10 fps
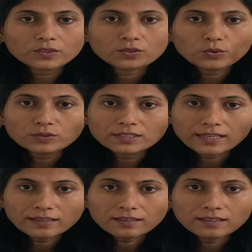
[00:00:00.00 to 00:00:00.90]
don't
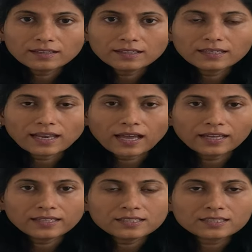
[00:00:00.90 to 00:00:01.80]
tell
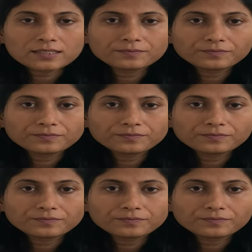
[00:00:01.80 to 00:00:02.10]
lies,